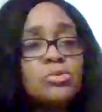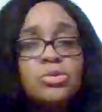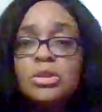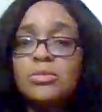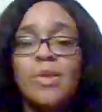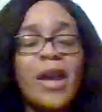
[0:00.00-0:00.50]
You
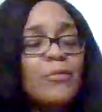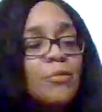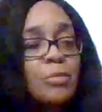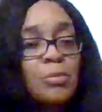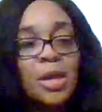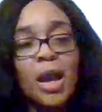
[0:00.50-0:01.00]
shouldn't have
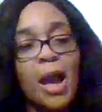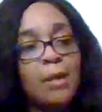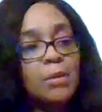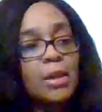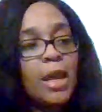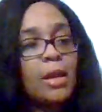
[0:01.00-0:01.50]
to be
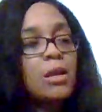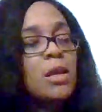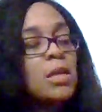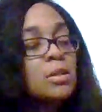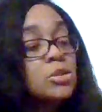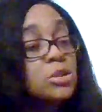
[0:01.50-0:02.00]

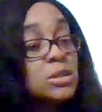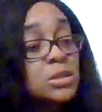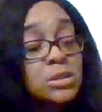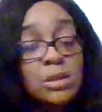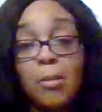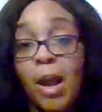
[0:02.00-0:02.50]
obligated just
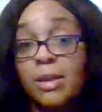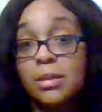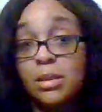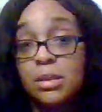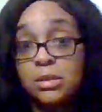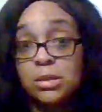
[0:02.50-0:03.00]
because somebody
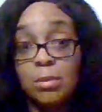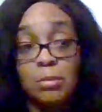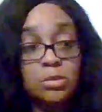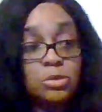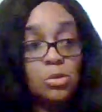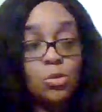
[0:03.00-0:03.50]
did
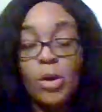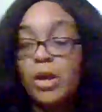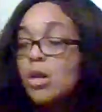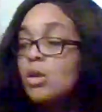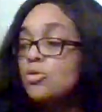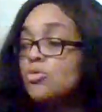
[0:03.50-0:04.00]
something a certain way.